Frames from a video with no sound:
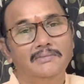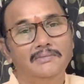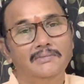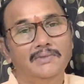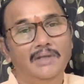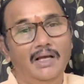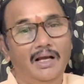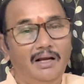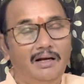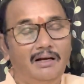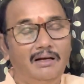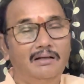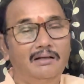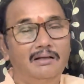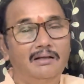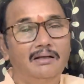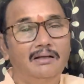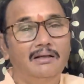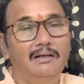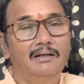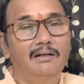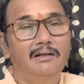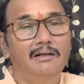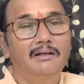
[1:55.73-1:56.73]
And
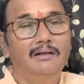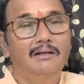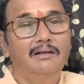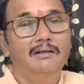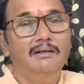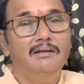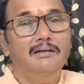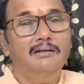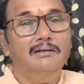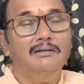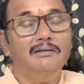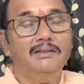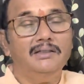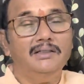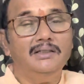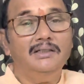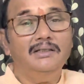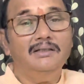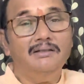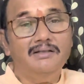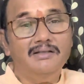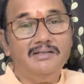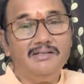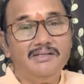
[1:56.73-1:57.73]

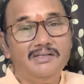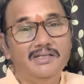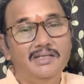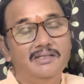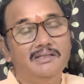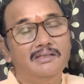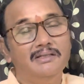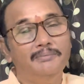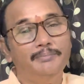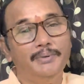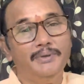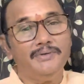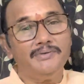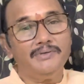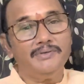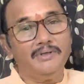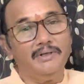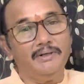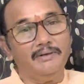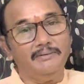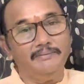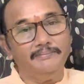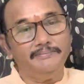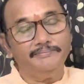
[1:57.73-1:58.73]
the deceased
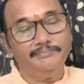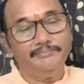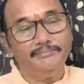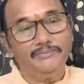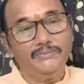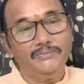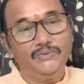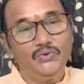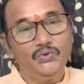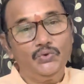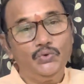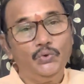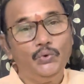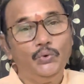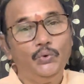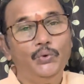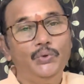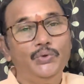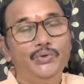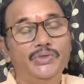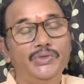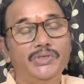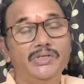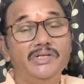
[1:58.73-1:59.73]
person,
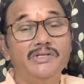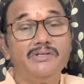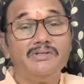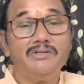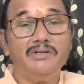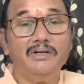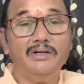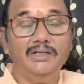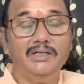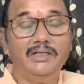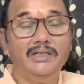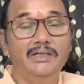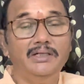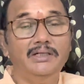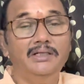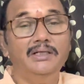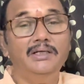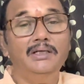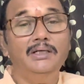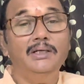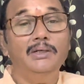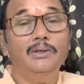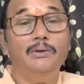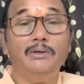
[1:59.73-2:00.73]
so she
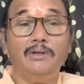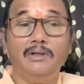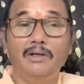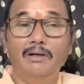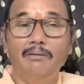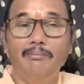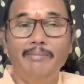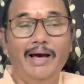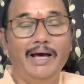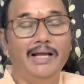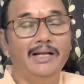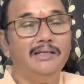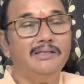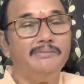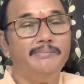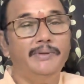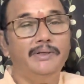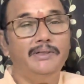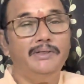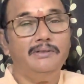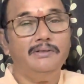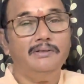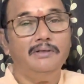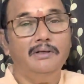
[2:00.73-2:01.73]
studied hotel
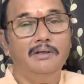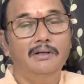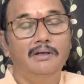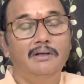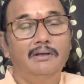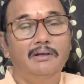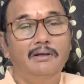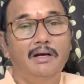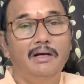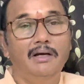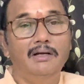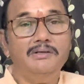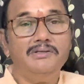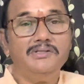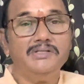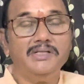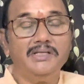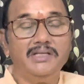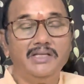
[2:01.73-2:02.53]
management and she